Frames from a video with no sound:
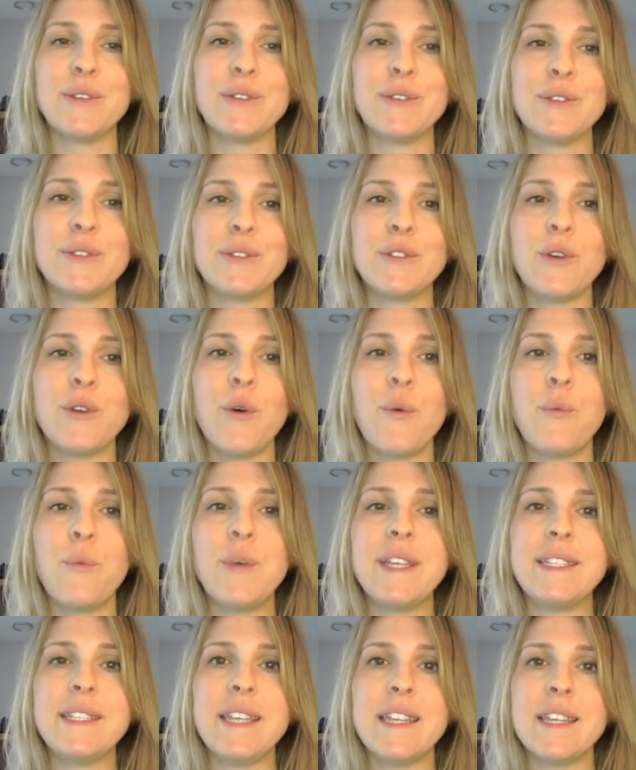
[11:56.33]
So
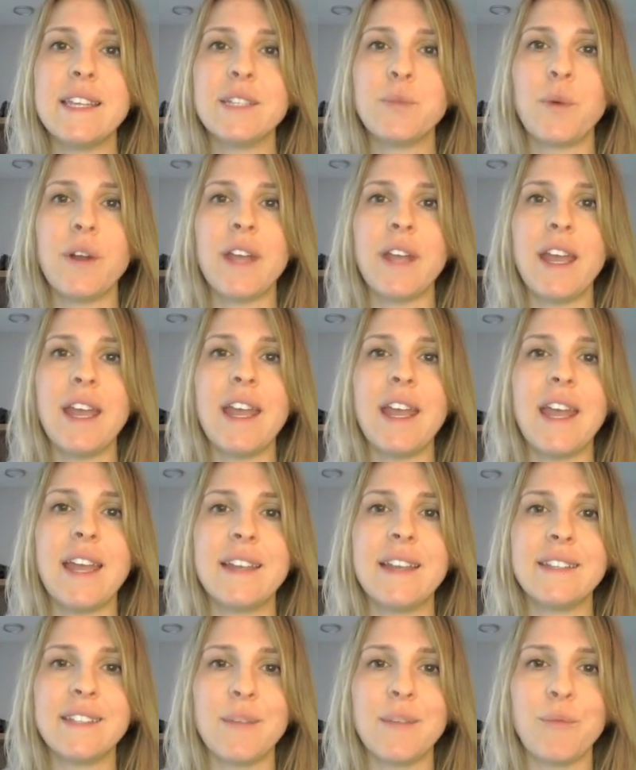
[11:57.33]
we see this working
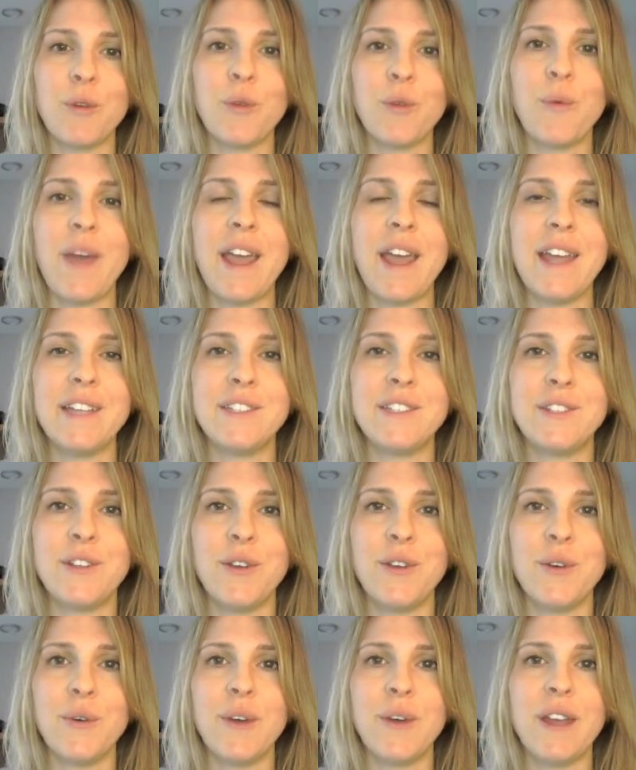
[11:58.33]
in a similar way
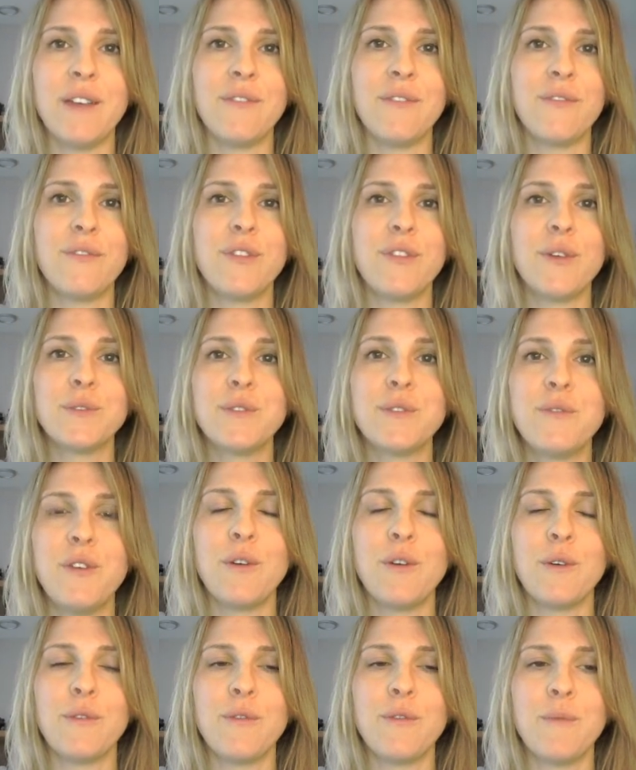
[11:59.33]
to, if those of
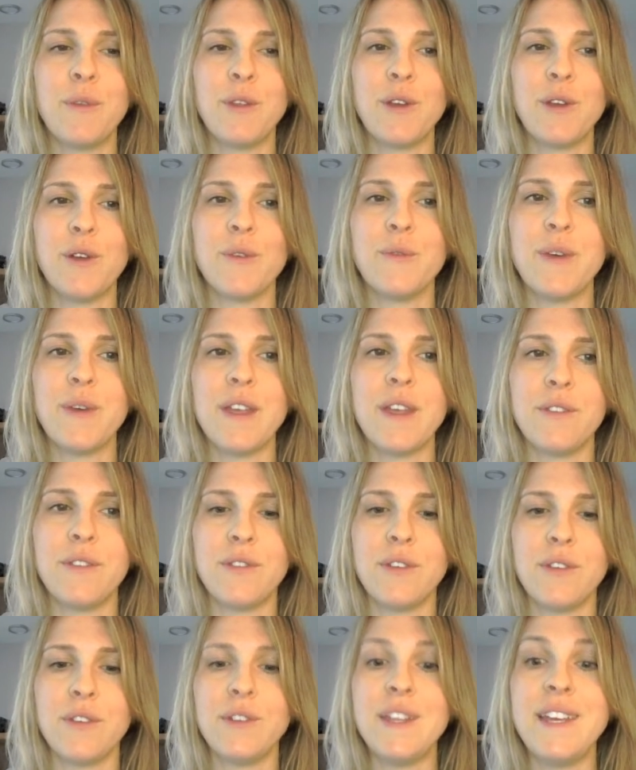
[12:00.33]
are familiar
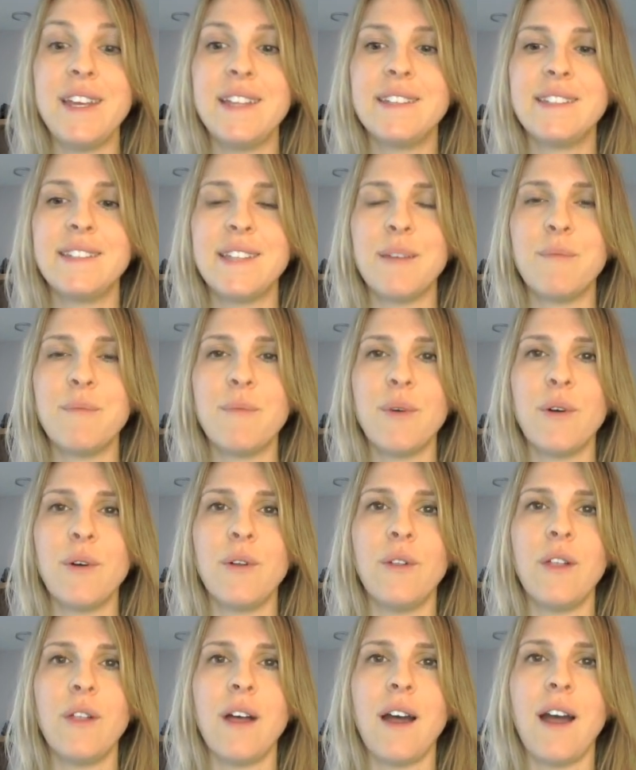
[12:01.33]
with the LEED
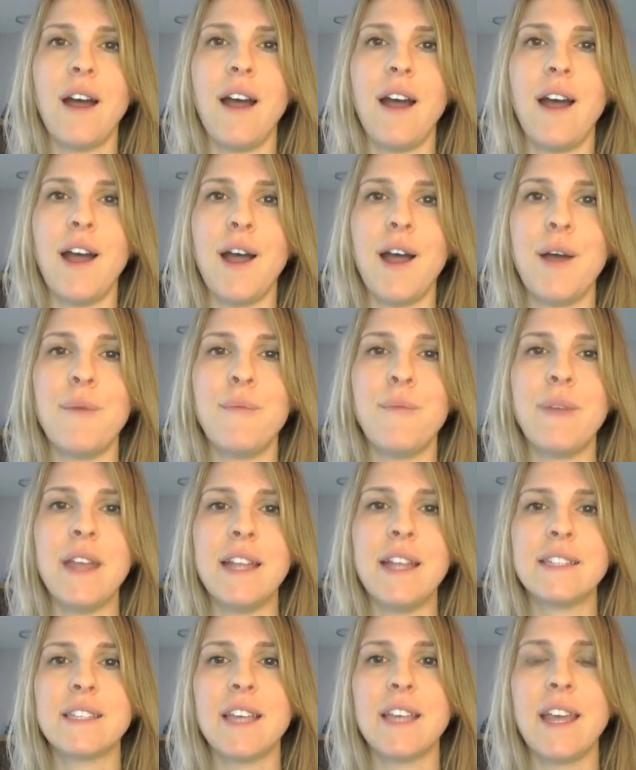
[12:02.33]
symbol,
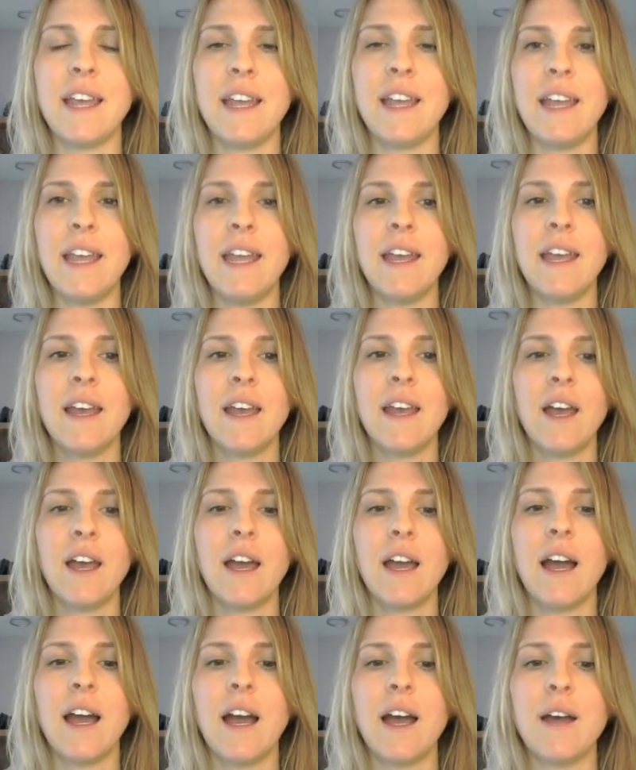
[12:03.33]
it's a
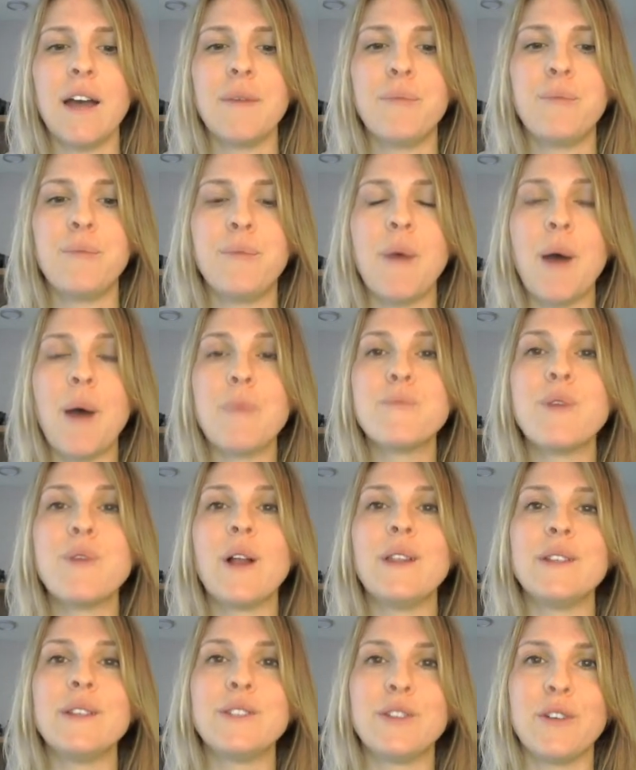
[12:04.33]

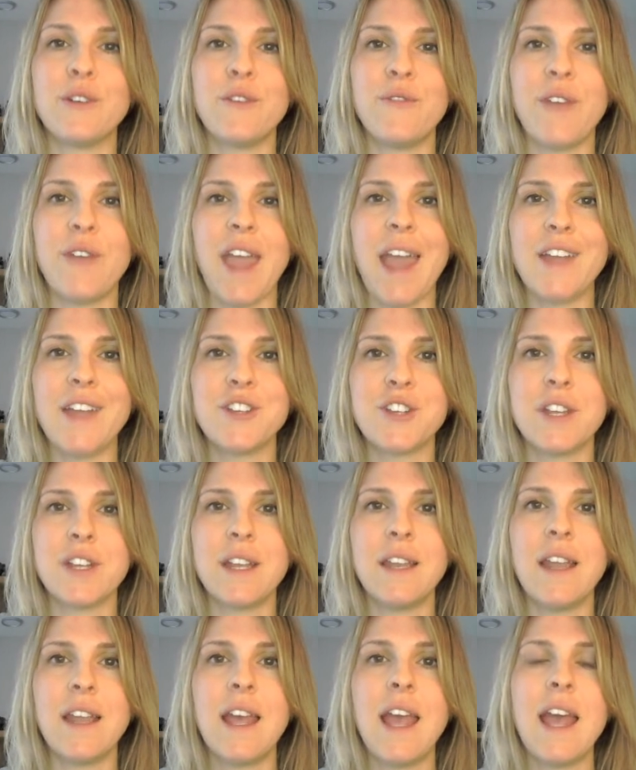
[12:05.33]
umbrella
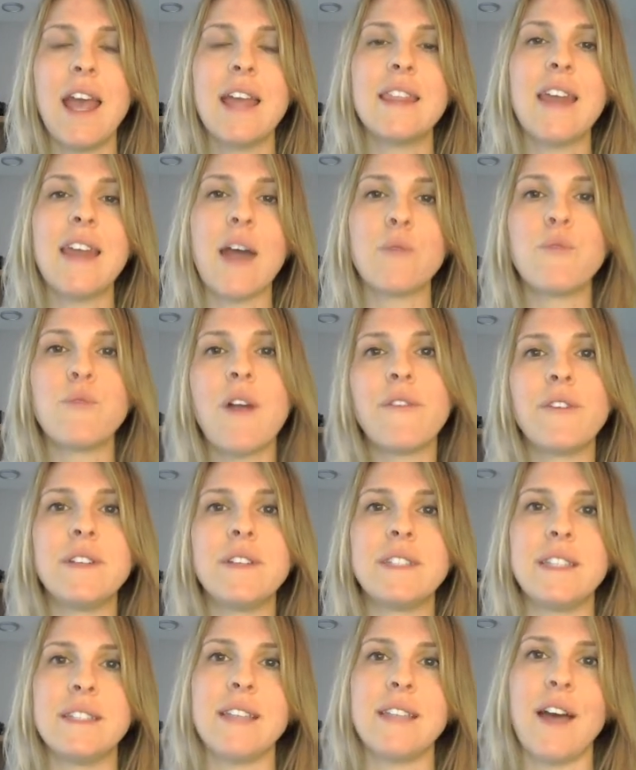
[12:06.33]
certification that
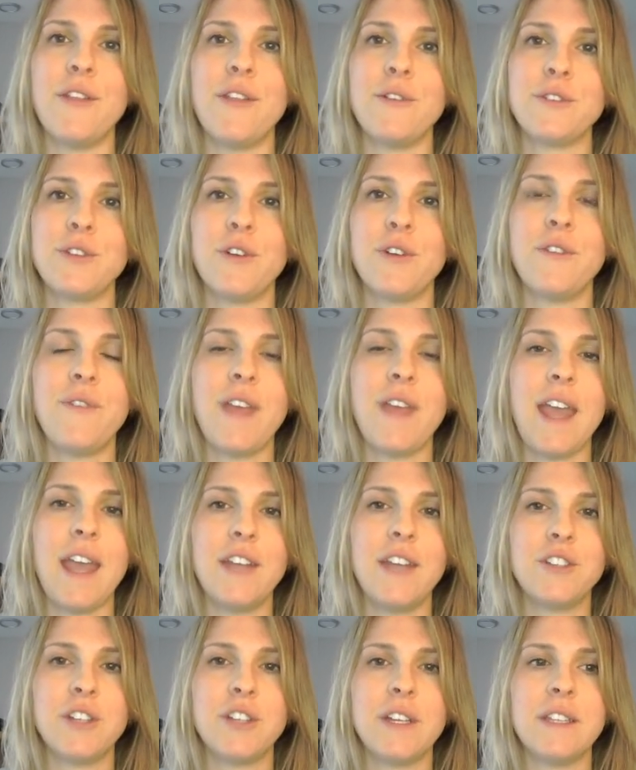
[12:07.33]
references other
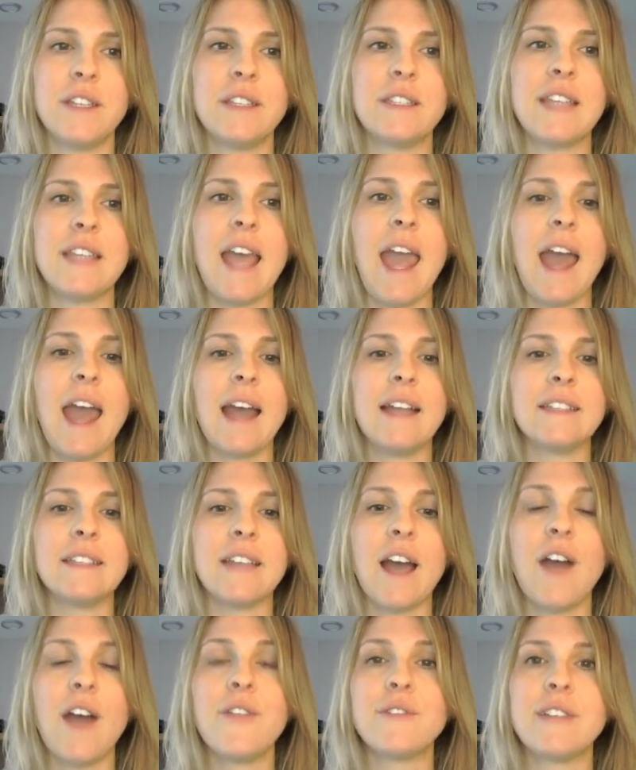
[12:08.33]
certifications and
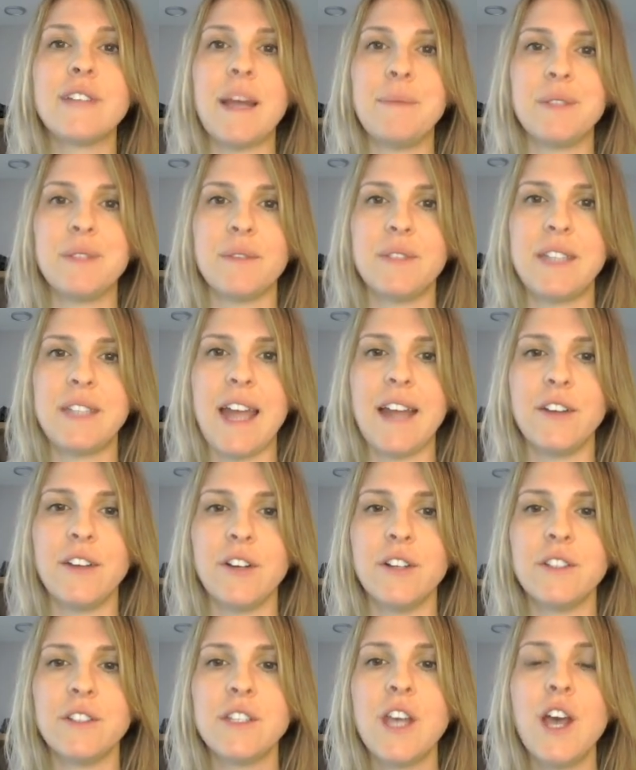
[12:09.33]
other types of
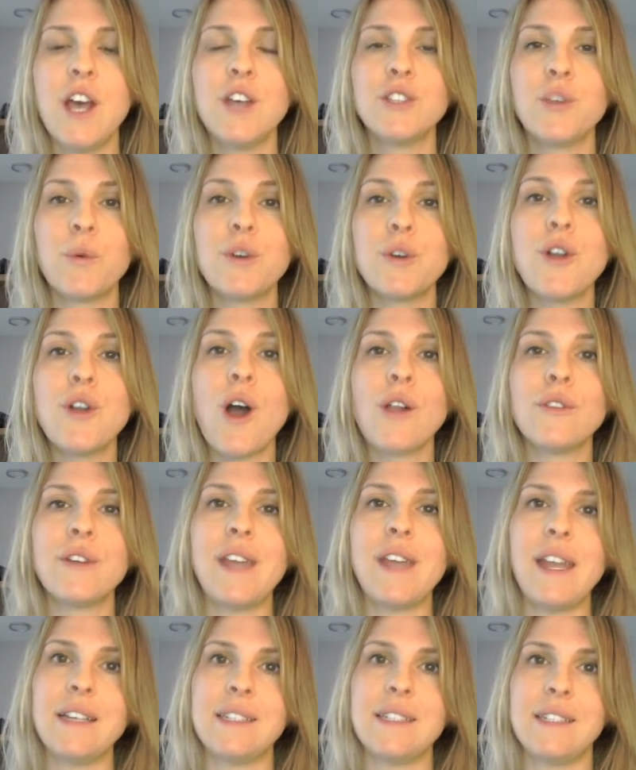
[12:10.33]
standards. So we're not
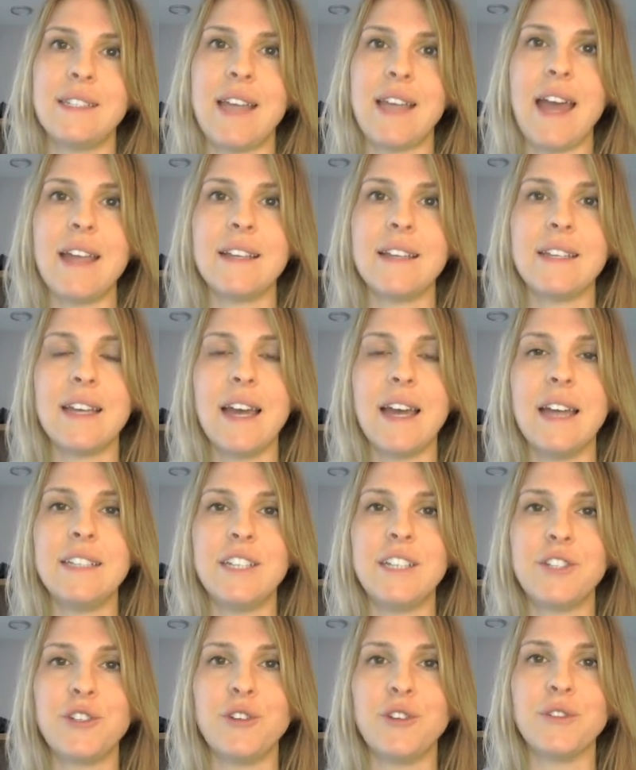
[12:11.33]
looking to set
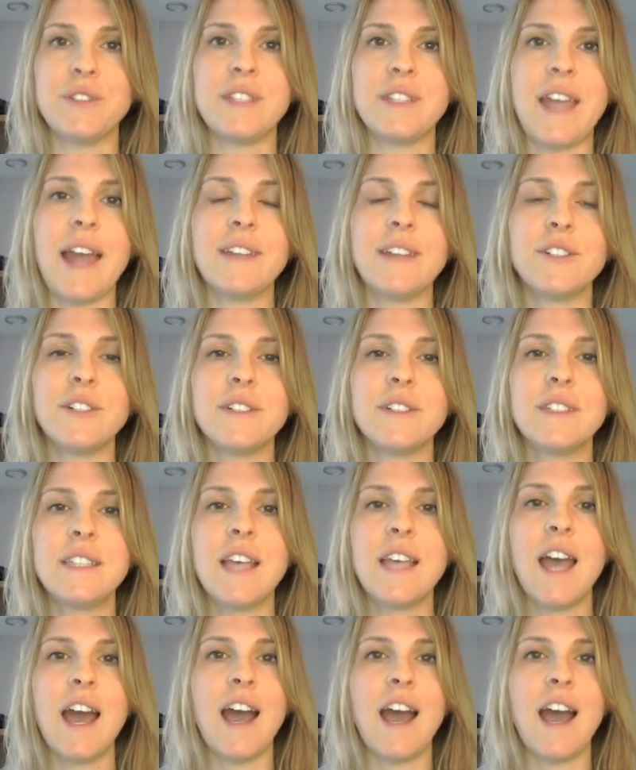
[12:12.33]
additional standards.